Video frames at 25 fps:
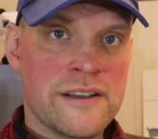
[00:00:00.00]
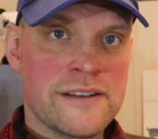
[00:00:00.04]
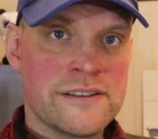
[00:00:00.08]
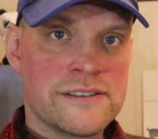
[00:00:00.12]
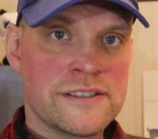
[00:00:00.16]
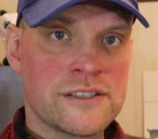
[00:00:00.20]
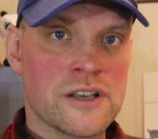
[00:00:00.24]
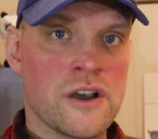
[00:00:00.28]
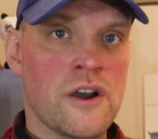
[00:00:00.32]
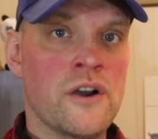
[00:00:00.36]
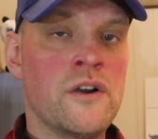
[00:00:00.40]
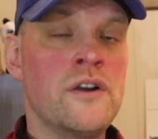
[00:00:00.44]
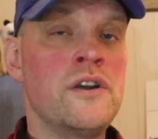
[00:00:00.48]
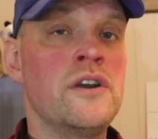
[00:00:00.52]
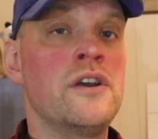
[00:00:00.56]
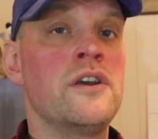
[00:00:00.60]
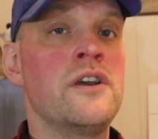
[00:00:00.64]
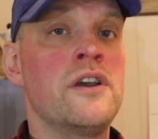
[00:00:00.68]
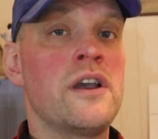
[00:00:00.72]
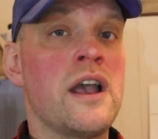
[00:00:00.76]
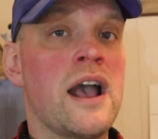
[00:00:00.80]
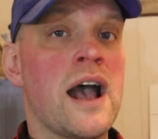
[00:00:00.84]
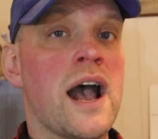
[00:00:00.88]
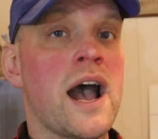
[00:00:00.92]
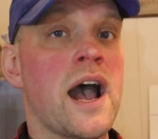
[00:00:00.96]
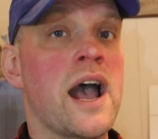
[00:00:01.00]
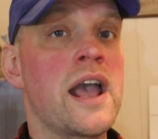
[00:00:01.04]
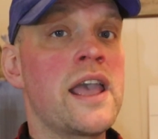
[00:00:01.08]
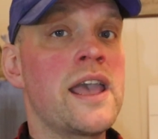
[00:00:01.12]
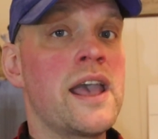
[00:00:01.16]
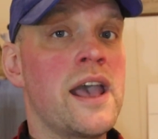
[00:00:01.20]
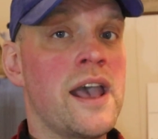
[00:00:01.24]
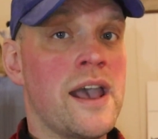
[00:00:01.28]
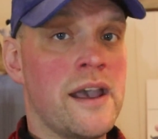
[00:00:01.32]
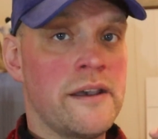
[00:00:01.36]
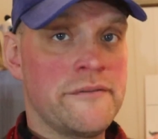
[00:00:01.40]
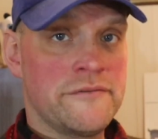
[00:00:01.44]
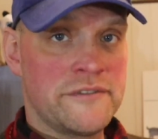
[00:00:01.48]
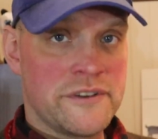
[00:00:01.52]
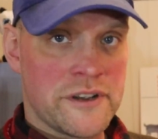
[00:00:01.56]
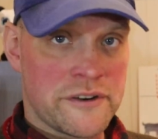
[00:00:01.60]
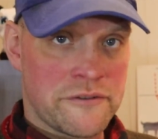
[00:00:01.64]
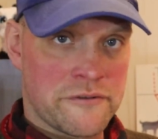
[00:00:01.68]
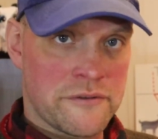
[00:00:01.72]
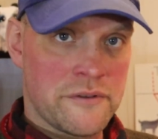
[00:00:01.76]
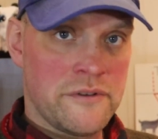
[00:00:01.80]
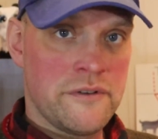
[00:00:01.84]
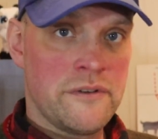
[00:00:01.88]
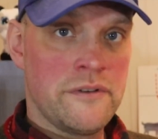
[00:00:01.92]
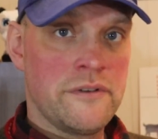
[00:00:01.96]
So I have
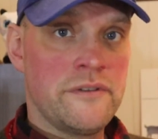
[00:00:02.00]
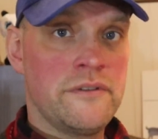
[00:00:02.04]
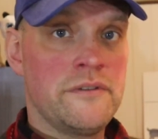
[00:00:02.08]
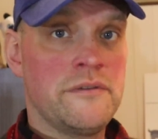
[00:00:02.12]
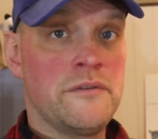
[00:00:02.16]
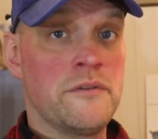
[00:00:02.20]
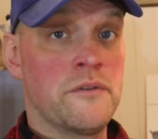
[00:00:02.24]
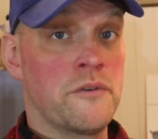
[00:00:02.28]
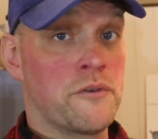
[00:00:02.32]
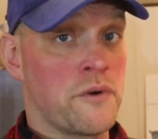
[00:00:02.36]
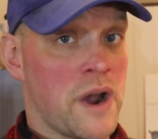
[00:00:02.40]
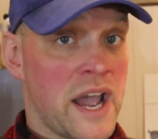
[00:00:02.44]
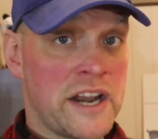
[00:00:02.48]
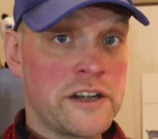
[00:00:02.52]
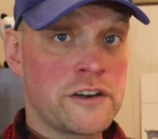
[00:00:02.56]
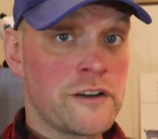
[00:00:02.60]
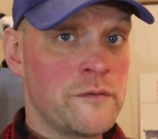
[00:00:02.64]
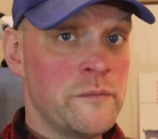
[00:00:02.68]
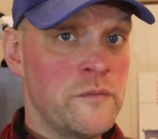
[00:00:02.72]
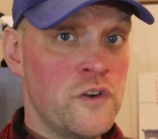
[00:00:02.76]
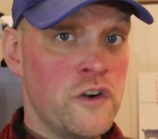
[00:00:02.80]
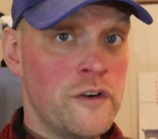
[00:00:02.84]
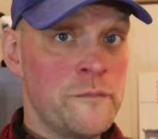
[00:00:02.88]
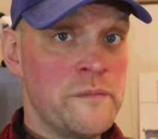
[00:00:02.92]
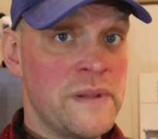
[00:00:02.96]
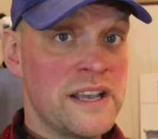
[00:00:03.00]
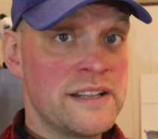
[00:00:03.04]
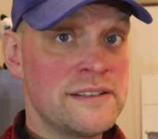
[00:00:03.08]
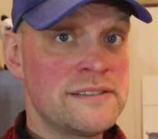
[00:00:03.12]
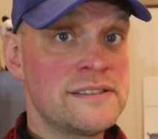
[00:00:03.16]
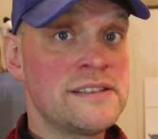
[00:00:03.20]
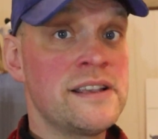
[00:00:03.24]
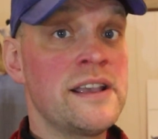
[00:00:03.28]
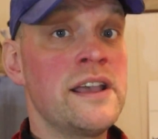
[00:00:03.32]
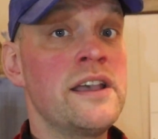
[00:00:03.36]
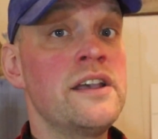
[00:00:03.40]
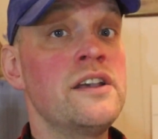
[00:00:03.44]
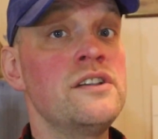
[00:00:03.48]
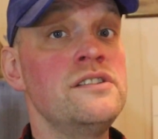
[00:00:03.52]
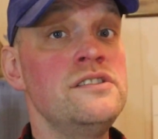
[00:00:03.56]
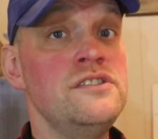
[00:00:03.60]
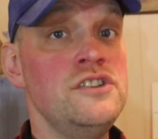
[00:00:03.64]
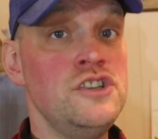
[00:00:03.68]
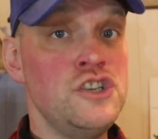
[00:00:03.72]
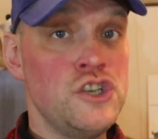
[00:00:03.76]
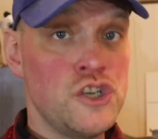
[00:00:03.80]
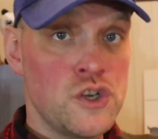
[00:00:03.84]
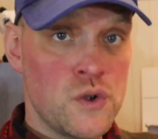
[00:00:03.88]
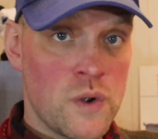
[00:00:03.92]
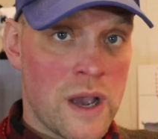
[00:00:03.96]
the right of movement,
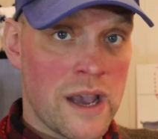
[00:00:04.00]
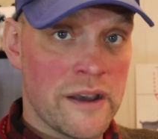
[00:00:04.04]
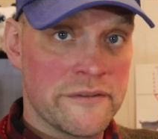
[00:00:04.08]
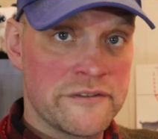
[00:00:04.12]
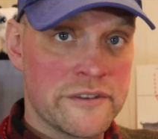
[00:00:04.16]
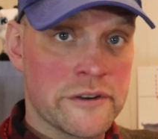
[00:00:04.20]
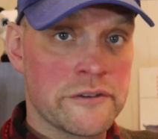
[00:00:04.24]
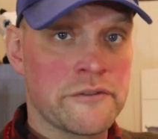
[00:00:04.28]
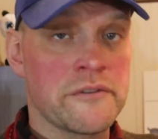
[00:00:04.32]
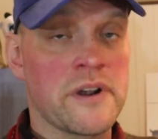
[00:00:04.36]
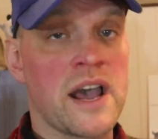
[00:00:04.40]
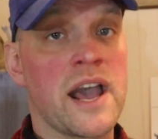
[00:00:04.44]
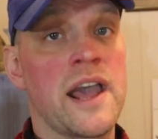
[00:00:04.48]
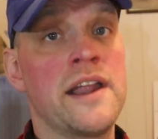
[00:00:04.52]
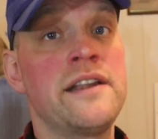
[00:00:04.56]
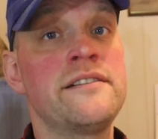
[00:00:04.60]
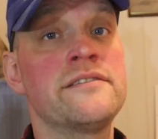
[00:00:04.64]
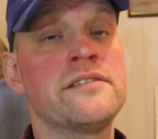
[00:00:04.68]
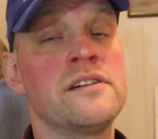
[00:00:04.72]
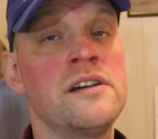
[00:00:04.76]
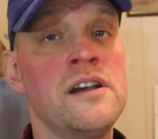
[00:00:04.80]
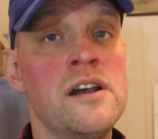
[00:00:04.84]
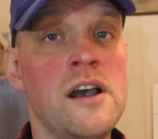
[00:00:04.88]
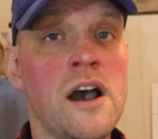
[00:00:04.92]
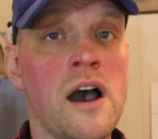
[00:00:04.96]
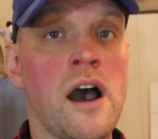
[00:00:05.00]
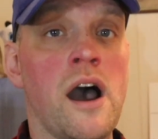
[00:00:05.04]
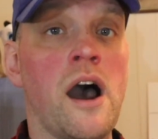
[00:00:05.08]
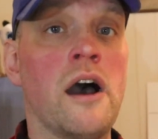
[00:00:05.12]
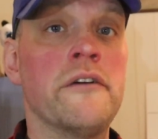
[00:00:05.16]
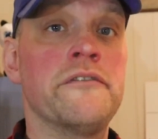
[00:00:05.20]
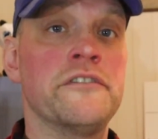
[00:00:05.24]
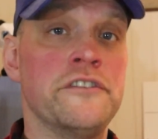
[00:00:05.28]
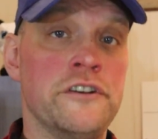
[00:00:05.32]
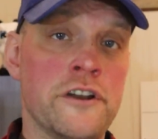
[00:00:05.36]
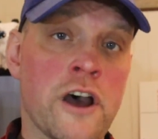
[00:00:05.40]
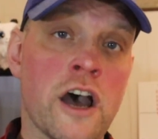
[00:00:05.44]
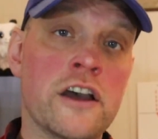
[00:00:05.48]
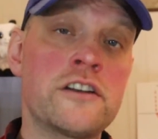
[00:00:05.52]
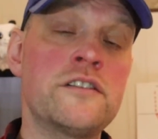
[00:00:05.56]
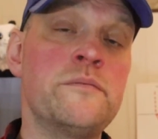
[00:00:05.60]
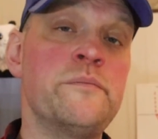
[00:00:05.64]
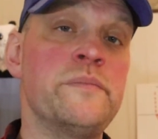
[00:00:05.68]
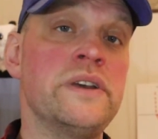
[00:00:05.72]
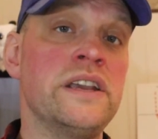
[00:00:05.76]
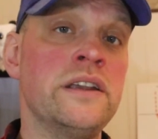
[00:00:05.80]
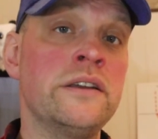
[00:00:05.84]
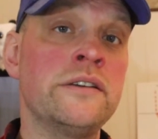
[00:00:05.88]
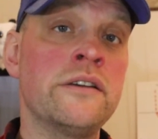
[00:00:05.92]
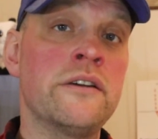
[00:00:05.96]
you have the right of not
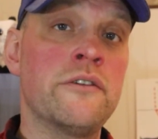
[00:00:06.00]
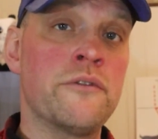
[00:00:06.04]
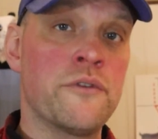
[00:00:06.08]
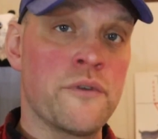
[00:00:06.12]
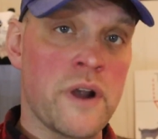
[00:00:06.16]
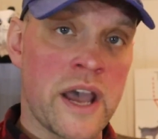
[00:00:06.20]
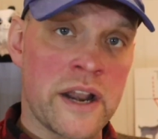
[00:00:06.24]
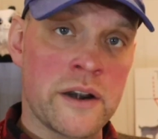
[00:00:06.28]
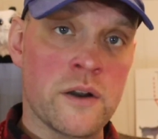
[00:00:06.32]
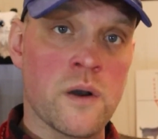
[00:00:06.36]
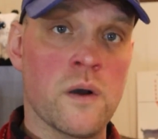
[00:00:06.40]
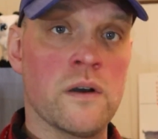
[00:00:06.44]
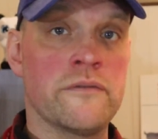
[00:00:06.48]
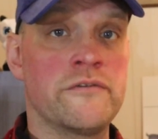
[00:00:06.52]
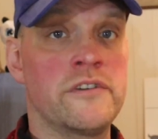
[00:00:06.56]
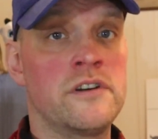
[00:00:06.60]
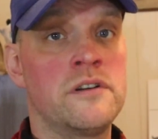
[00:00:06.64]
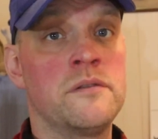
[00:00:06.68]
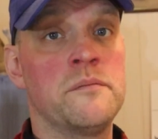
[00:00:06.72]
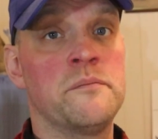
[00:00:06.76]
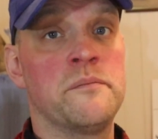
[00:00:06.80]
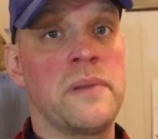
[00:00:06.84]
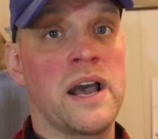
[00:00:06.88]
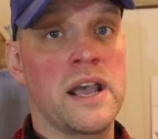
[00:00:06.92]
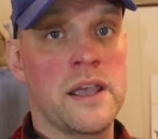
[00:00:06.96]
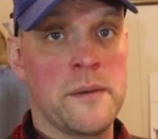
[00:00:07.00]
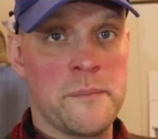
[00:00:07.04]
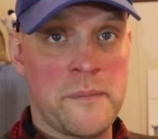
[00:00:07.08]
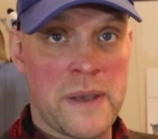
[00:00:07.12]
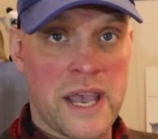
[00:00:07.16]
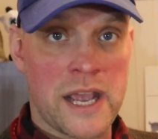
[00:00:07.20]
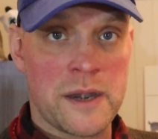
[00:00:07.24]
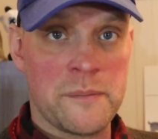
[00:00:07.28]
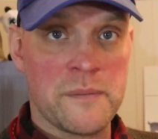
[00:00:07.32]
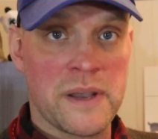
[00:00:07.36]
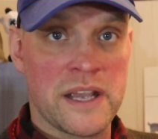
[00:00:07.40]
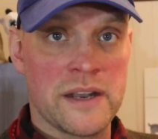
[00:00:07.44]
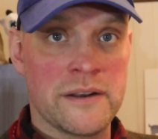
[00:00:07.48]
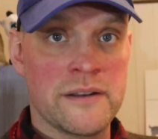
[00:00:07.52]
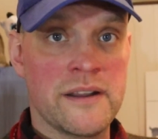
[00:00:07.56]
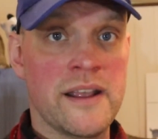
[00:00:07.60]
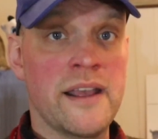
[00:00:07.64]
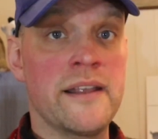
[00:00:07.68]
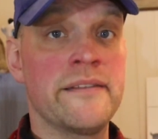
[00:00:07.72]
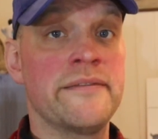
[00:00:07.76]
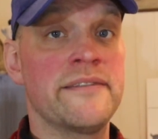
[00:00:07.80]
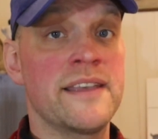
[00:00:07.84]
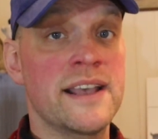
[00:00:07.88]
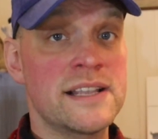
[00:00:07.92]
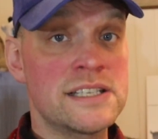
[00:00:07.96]
being run over by a madman,
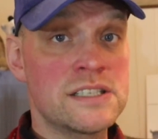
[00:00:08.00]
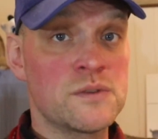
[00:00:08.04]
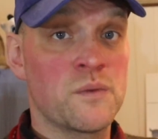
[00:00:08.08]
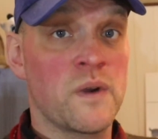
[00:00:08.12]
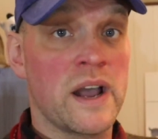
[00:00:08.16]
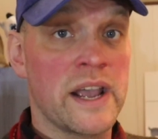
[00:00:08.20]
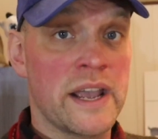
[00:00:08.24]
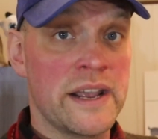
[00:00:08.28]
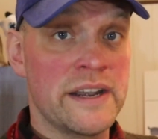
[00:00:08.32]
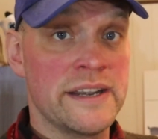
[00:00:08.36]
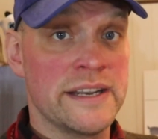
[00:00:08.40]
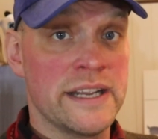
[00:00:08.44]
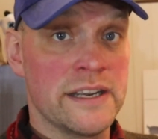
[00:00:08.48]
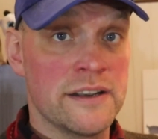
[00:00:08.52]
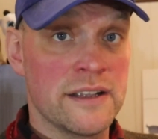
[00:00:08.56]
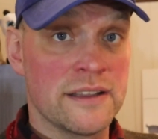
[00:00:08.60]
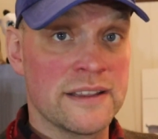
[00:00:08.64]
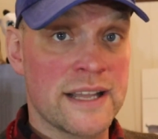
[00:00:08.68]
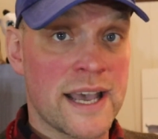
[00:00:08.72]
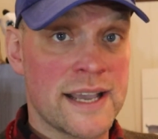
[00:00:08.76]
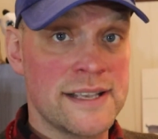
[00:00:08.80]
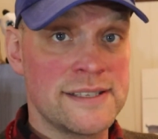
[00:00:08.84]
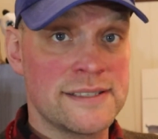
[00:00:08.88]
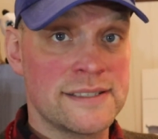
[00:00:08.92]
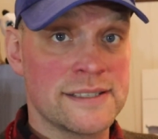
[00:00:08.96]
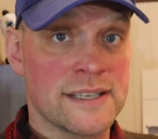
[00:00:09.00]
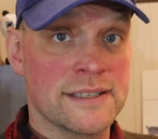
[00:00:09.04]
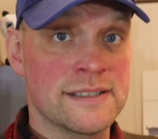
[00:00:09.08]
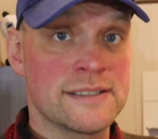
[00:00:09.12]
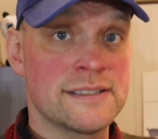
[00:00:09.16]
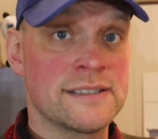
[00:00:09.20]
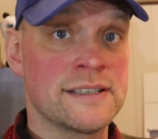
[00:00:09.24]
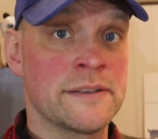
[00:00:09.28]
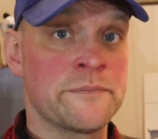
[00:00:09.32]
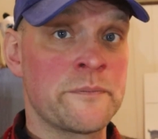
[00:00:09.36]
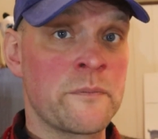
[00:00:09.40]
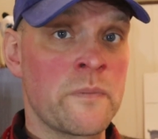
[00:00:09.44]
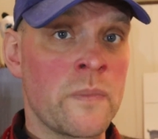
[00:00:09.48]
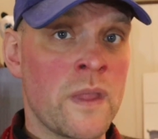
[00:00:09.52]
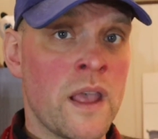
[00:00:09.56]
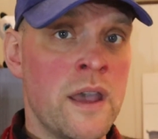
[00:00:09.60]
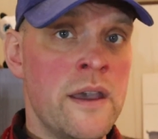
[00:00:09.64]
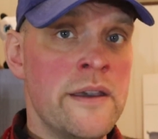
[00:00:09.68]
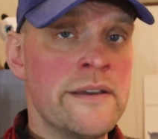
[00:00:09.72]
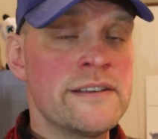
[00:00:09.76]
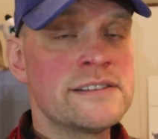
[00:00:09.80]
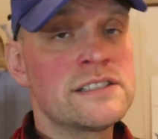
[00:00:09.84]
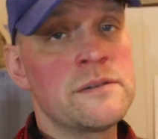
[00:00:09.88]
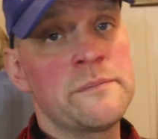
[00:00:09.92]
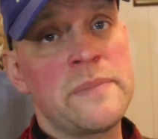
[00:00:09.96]
and that's why I need a license.
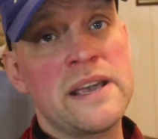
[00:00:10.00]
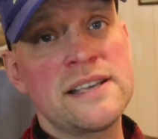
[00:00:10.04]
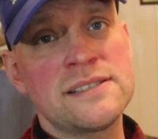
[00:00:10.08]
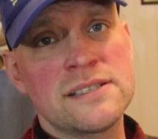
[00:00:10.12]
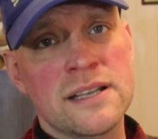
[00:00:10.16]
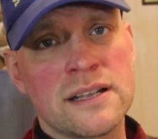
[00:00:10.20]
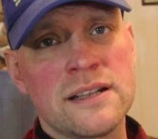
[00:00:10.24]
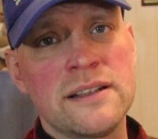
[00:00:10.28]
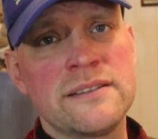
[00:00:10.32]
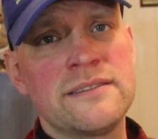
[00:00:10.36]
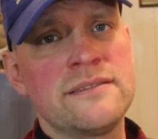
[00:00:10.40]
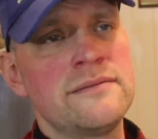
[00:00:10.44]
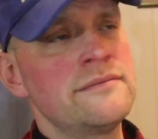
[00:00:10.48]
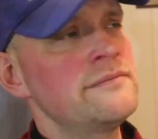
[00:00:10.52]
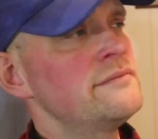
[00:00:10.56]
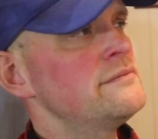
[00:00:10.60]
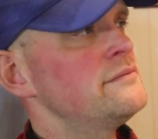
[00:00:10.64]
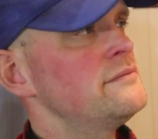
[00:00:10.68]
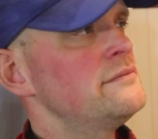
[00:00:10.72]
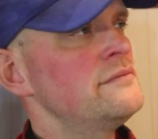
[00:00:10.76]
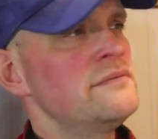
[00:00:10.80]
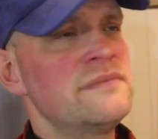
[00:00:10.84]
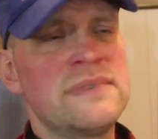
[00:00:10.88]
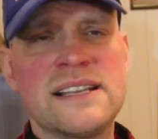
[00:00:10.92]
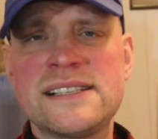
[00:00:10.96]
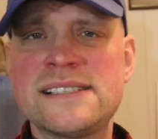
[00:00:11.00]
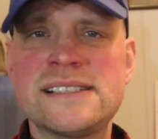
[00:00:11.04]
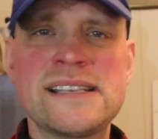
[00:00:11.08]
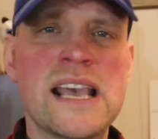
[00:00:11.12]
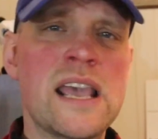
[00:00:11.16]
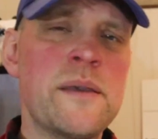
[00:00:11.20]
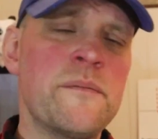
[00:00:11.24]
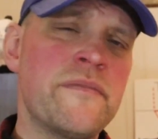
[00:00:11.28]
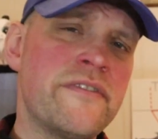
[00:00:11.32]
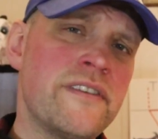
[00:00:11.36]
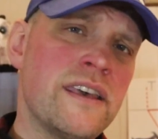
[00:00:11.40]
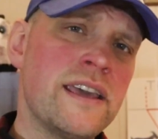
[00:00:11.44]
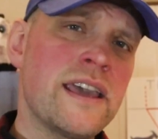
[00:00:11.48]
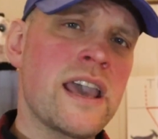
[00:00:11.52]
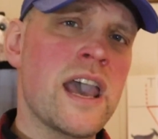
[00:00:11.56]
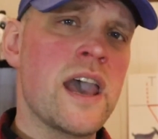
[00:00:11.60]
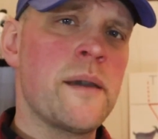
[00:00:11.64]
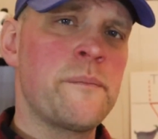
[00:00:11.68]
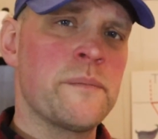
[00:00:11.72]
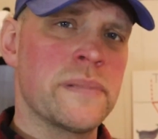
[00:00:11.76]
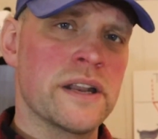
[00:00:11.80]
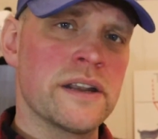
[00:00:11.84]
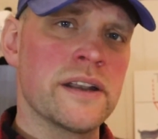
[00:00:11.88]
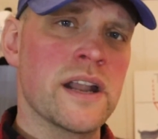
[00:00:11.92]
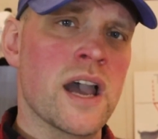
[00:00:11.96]
So basically the same thing
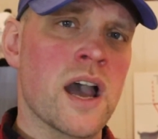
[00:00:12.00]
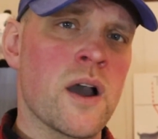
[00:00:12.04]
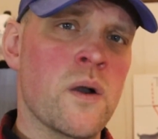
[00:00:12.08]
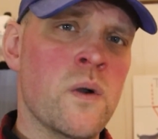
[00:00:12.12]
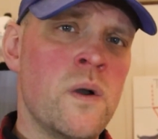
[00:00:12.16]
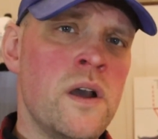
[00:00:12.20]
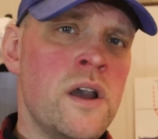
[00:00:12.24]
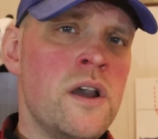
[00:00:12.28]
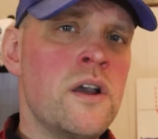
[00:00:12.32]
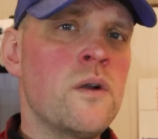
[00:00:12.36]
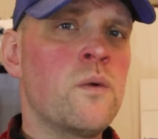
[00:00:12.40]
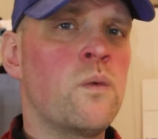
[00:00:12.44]
happened now.